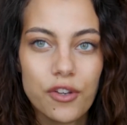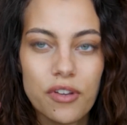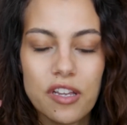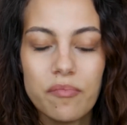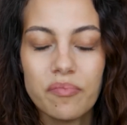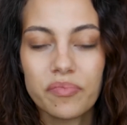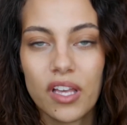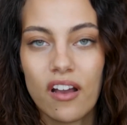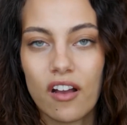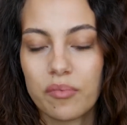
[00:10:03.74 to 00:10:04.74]
cream,
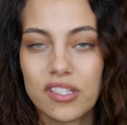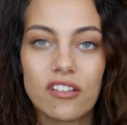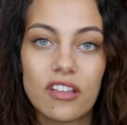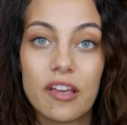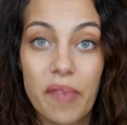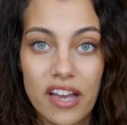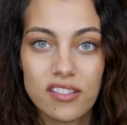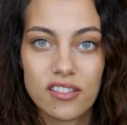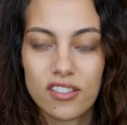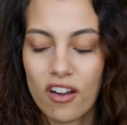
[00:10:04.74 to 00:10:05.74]
um, cellulite
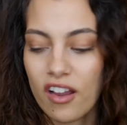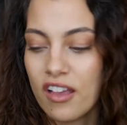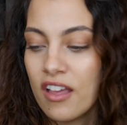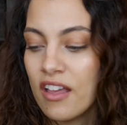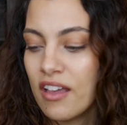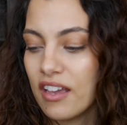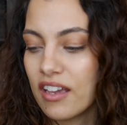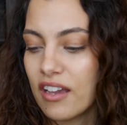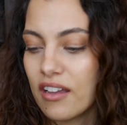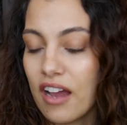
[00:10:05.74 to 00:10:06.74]
mask, sorry.
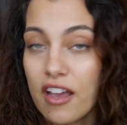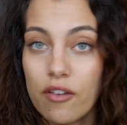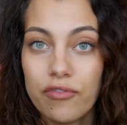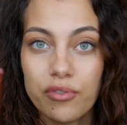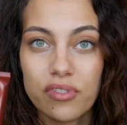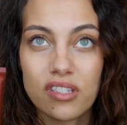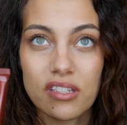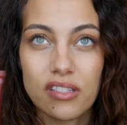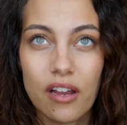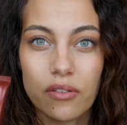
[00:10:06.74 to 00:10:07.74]
And I have used
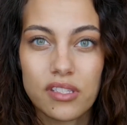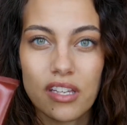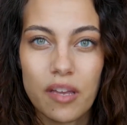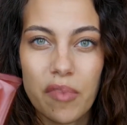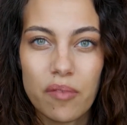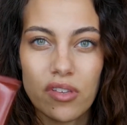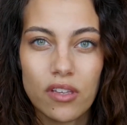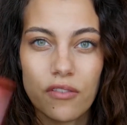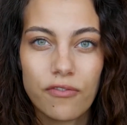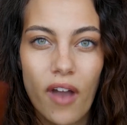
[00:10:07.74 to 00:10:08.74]
this, I would say,
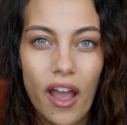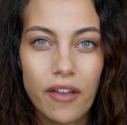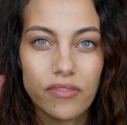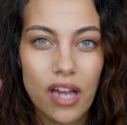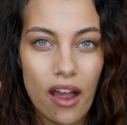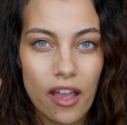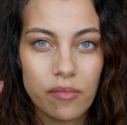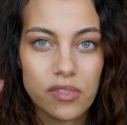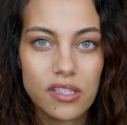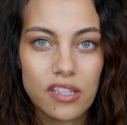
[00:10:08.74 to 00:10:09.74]
maybe five
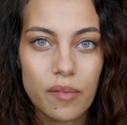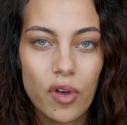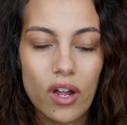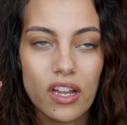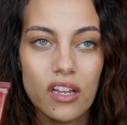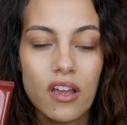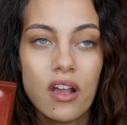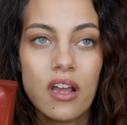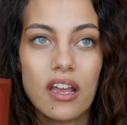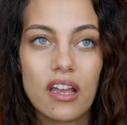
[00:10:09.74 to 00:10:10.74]
times since I bought it.
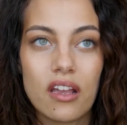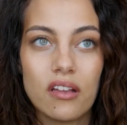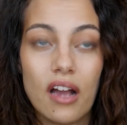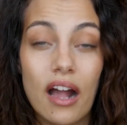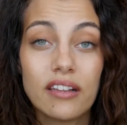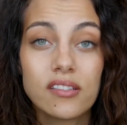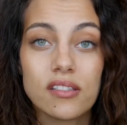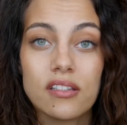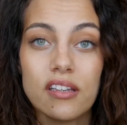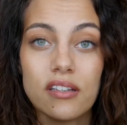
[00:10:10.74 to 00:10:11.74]
And
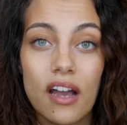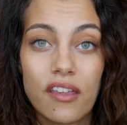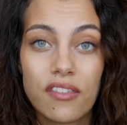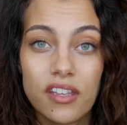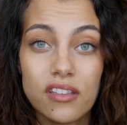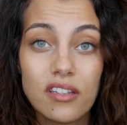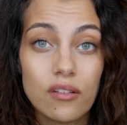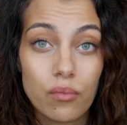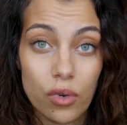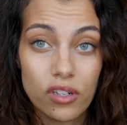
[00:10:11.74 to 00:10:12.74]
honestly, I think that
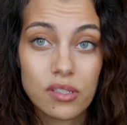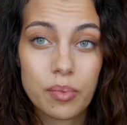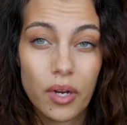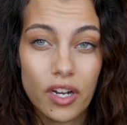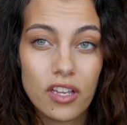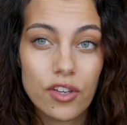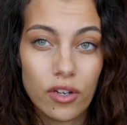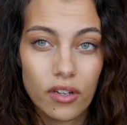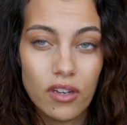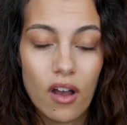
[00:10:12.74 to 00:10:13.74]
it works pretty
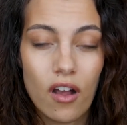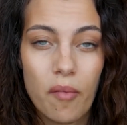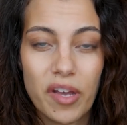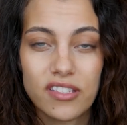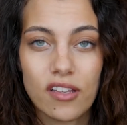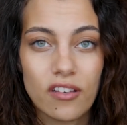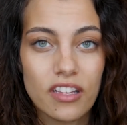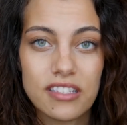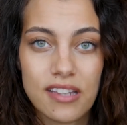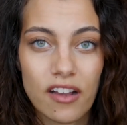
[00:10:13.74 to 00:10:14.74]
good. Um, my
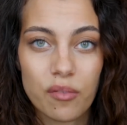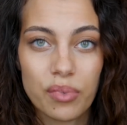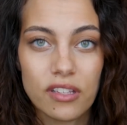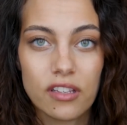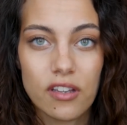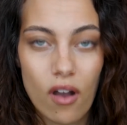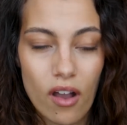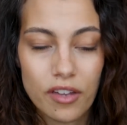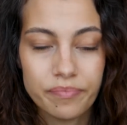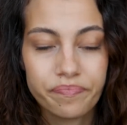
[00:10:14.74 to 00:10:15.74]
cellulite's not completely
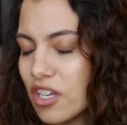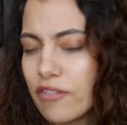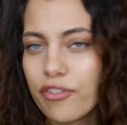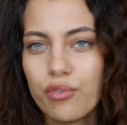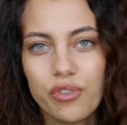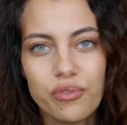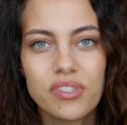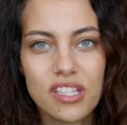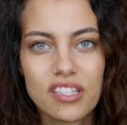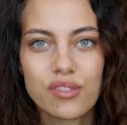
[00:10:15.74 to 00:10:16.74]
gone. If you
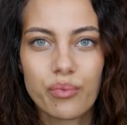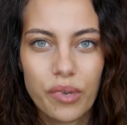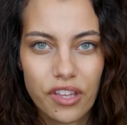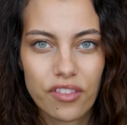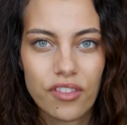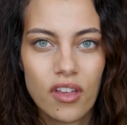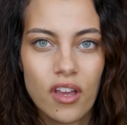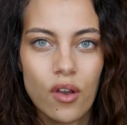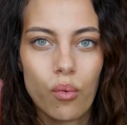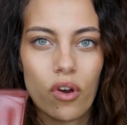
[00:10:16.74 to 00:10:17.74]
use this with
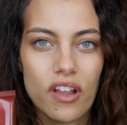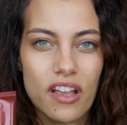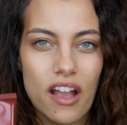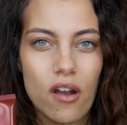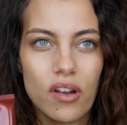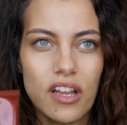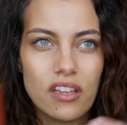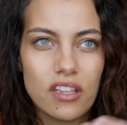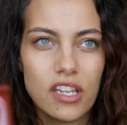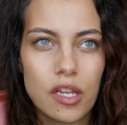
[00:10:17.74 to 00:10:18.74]
working out
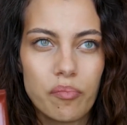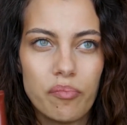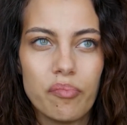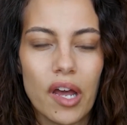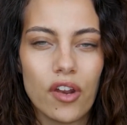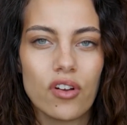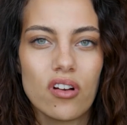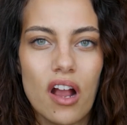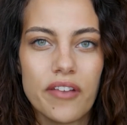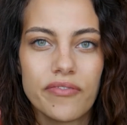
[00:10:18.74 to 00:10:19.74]
and eating
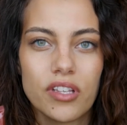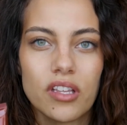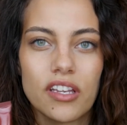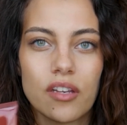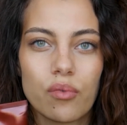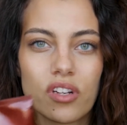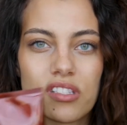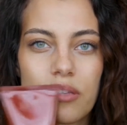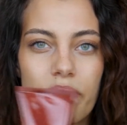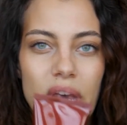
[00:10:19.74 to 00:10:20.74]
better, I feel like it
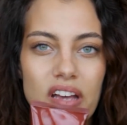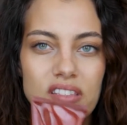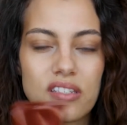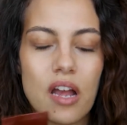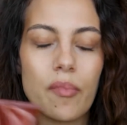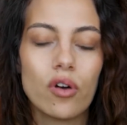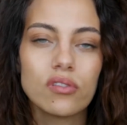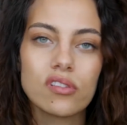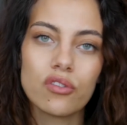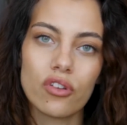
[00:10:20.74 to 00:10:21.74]
works the best. I'm
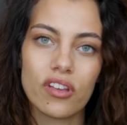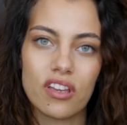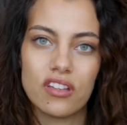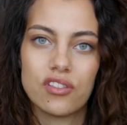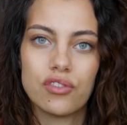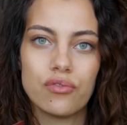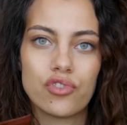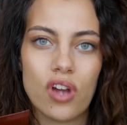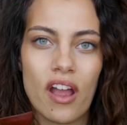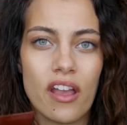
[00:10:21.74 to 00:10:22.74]
also looking into
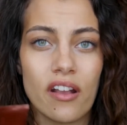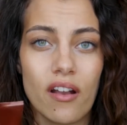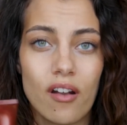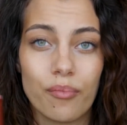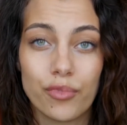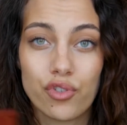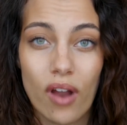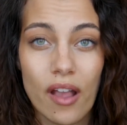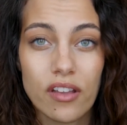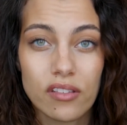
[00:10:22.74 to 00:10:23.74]
trying um,
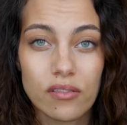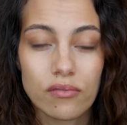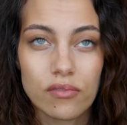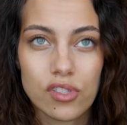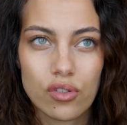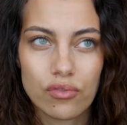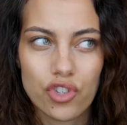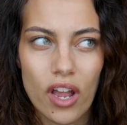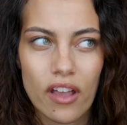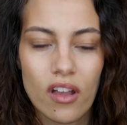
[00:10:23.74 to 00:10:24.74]
dry,
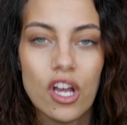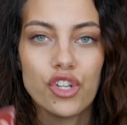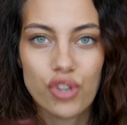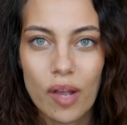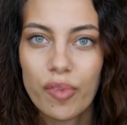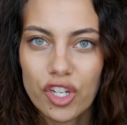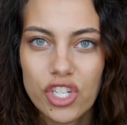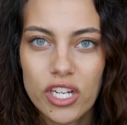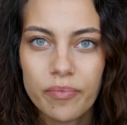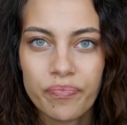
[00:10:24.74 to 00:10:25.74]
dry, dry
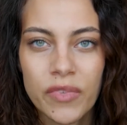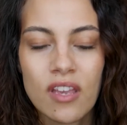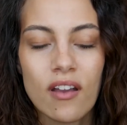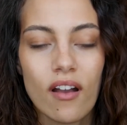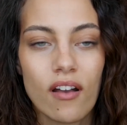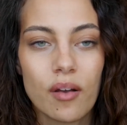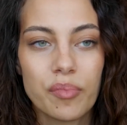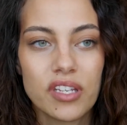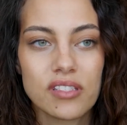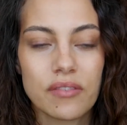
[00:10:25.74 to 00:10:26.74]
brushing um,
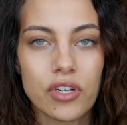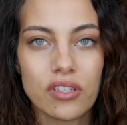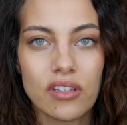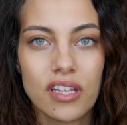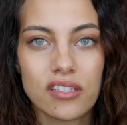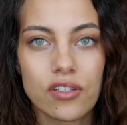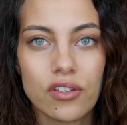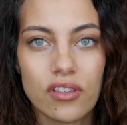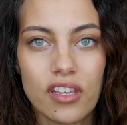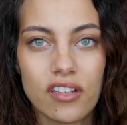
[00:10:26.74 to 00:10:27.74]
because I've heard that that's a
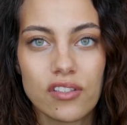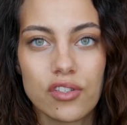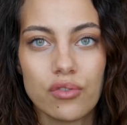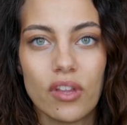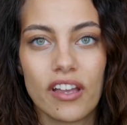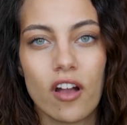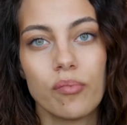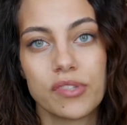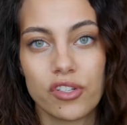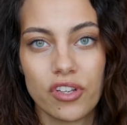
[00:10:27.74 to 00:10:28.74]
good thing to like
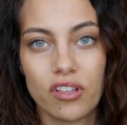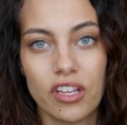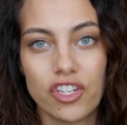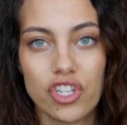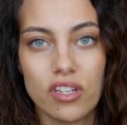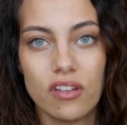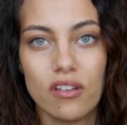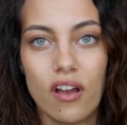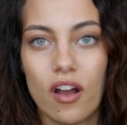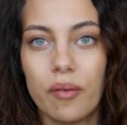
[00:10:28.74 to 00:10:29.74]
help
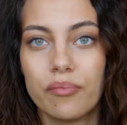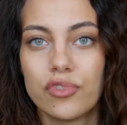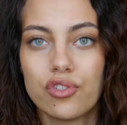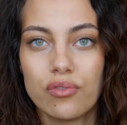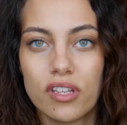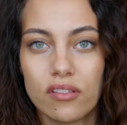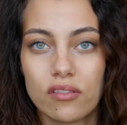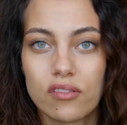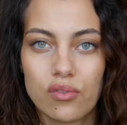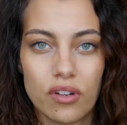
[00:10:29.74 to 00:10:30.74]
circulation um, to
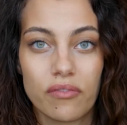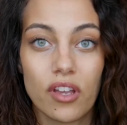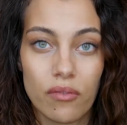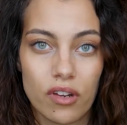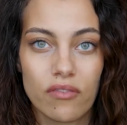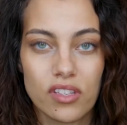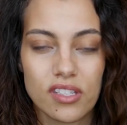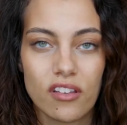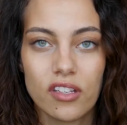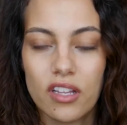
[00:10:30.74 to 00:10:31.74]
sort of get rid of the
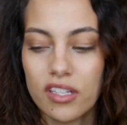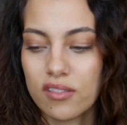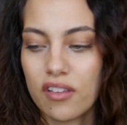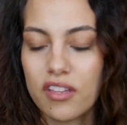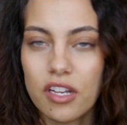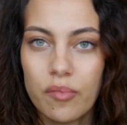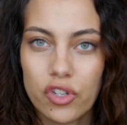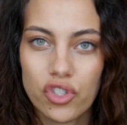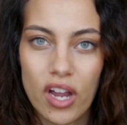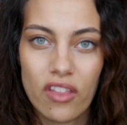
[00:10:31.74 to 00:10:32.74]
cellulite. So I think I'm
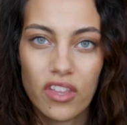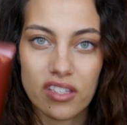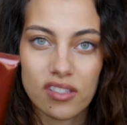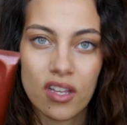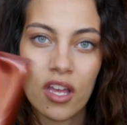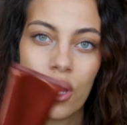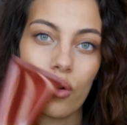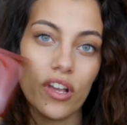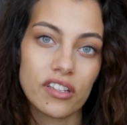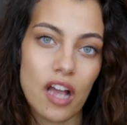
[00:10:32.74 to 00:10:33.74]
gonna try this
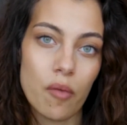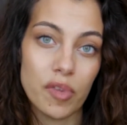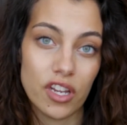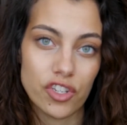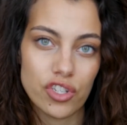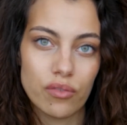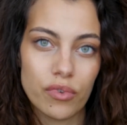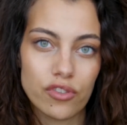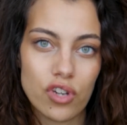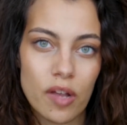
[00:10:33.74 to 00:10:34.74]
in combination
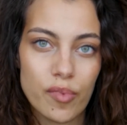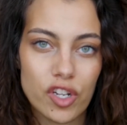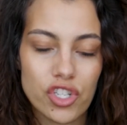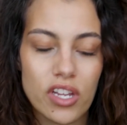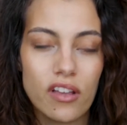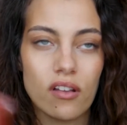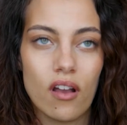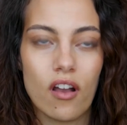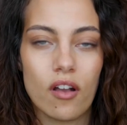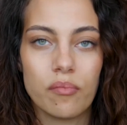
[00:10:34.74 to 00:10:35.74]
with dry
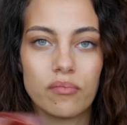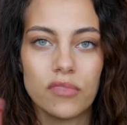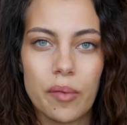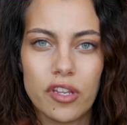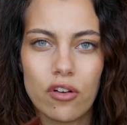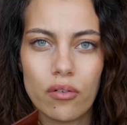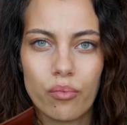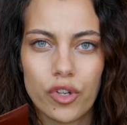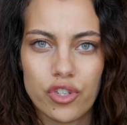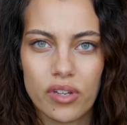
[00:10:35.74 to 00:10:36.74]
brushing. Um, let me know
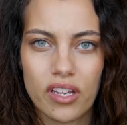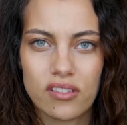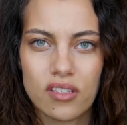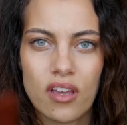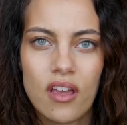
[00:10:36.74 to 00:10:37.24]
what you guys